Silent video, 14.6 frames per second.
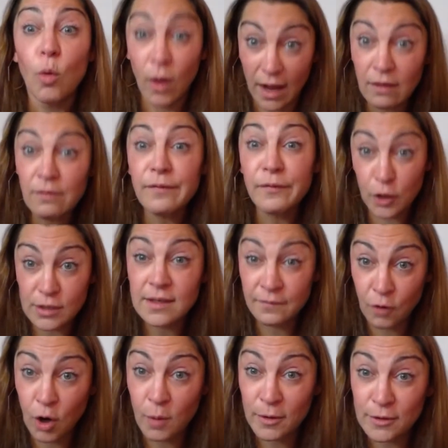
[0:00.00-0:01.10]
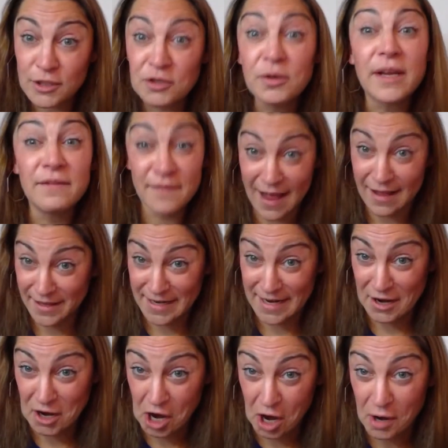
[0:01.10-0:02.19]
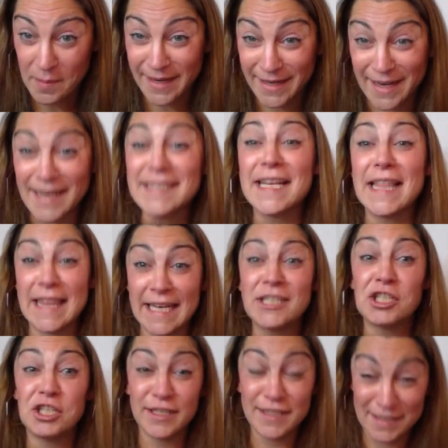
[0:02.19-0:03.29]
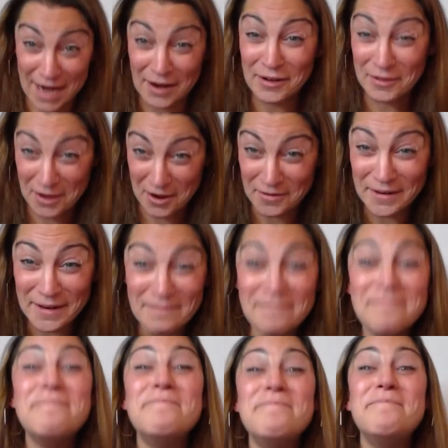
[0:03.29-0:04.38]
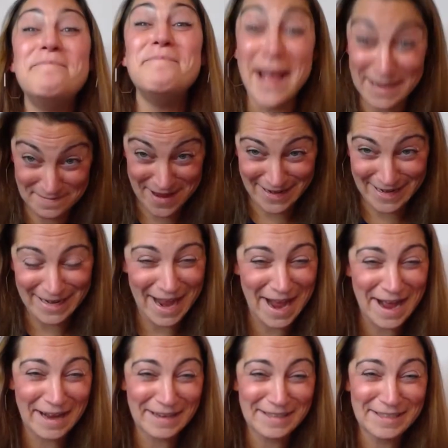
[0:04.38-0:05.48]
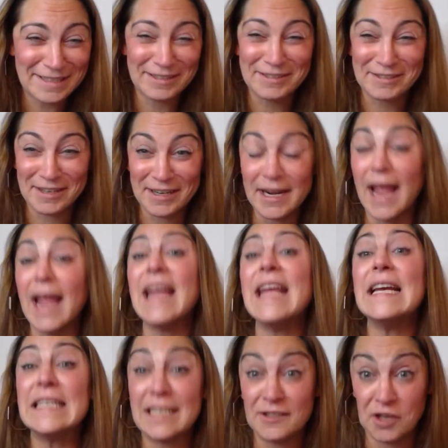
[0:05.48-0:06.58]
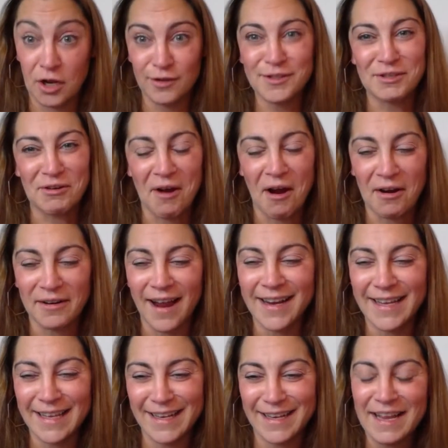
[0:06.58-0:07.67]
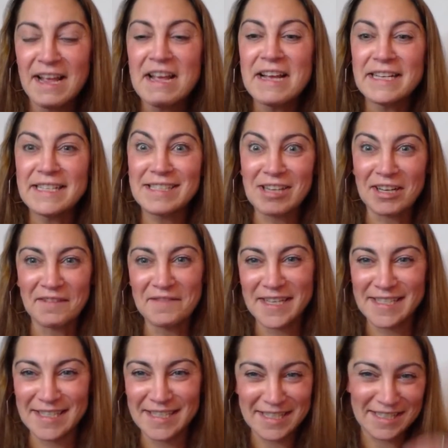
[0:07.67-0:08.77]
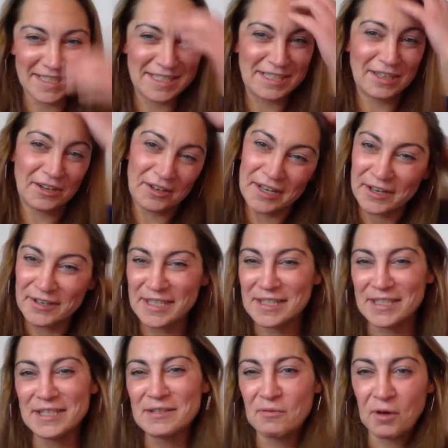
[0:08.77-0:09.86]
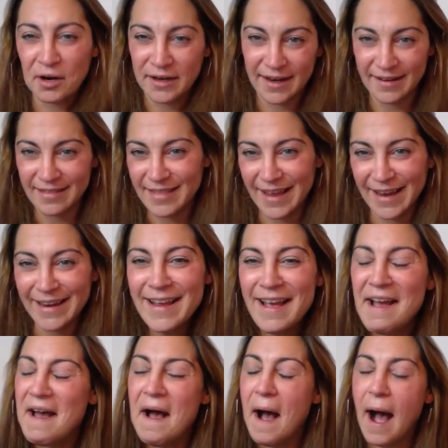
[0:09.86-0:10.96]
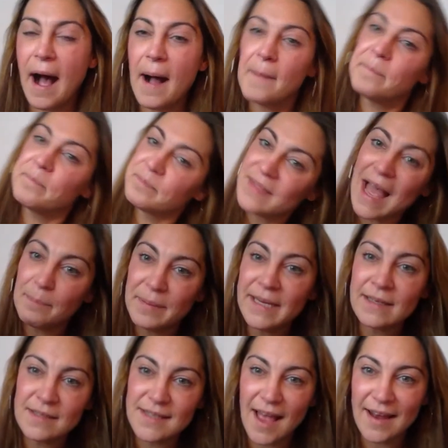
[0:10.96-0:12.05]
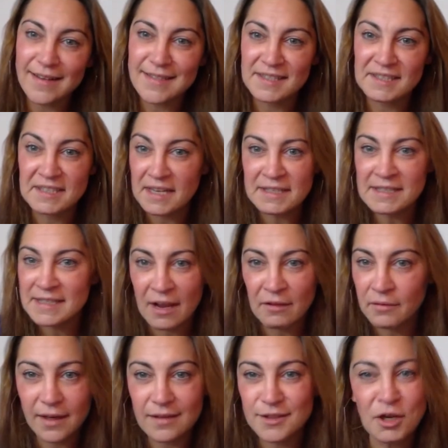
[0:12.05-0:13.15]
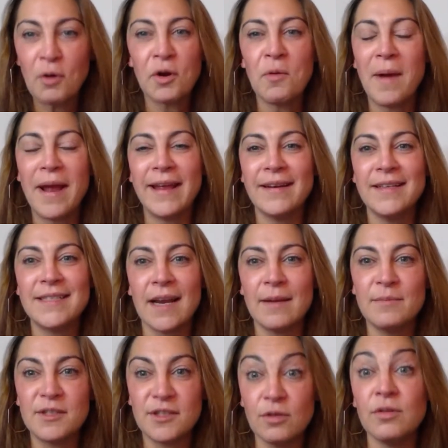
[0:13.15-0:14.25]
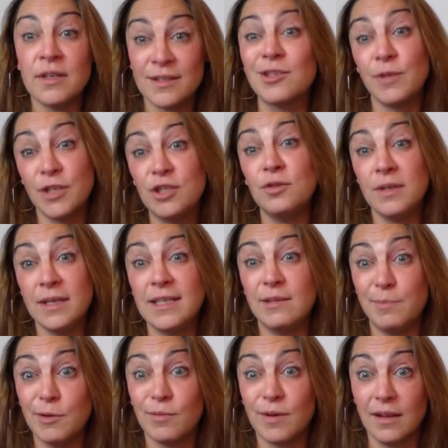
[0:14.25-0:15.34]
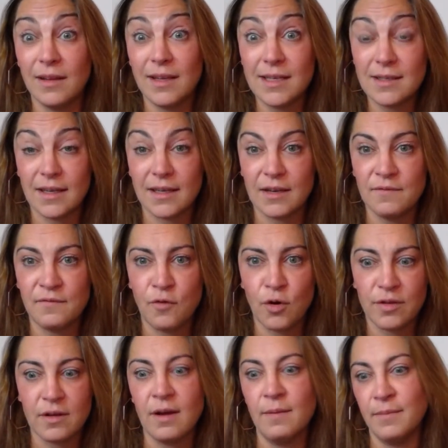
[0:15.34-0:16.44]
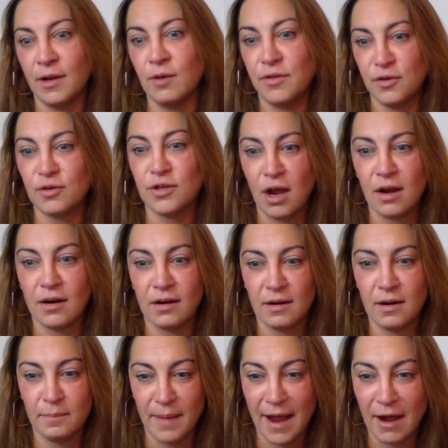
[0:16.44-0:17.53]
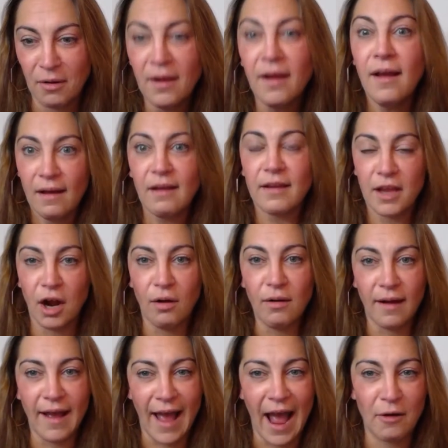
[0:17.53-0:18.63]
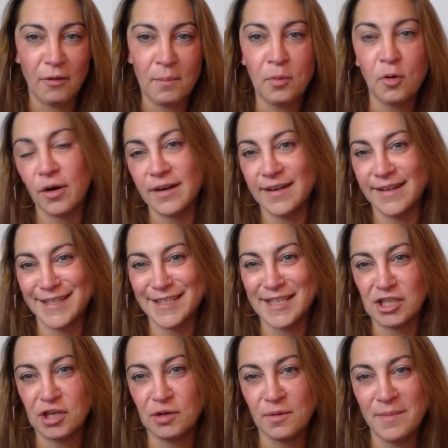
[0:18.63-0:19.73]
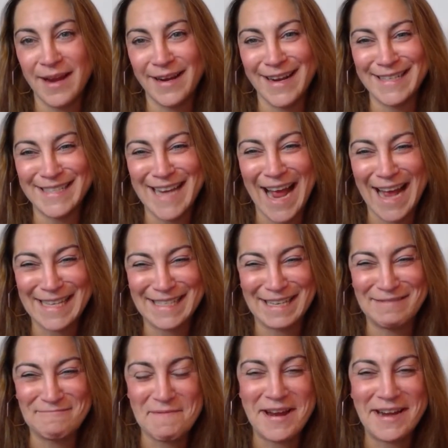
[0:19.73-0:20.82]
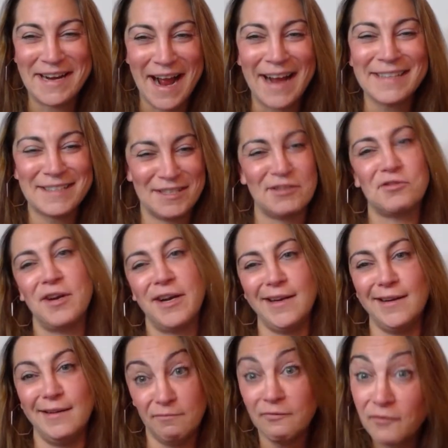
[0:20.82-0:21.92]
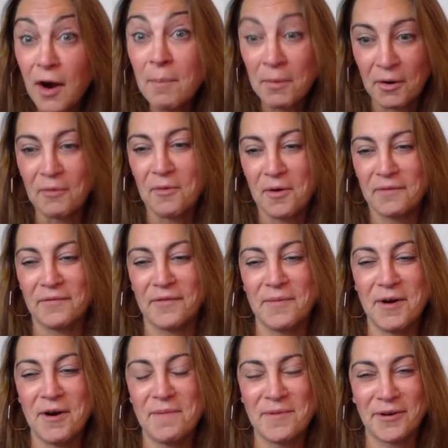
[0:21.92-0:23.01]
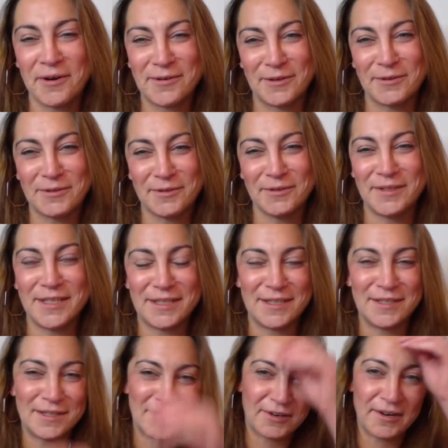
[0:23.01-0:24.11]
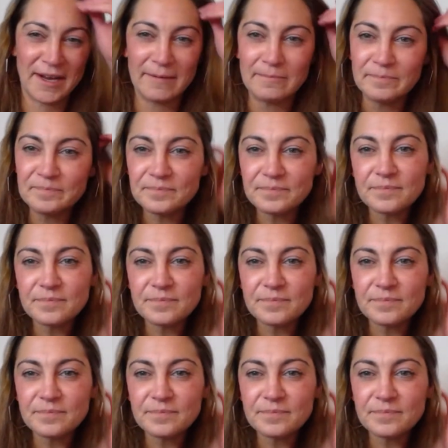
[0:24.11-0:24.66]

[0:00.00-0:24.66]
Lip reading: Well, first and foremost, you can validate her because I think she's not alone and many, many children and adults are kind of getting sick of this distance learning or distance working thing. That being said, it doesn't sound like it's going away anytime soon. And so we do need to be realistic and forthcoming with your daughter about, how important it is that she remain on task and remain concentrated from her work from home or her social distance learning.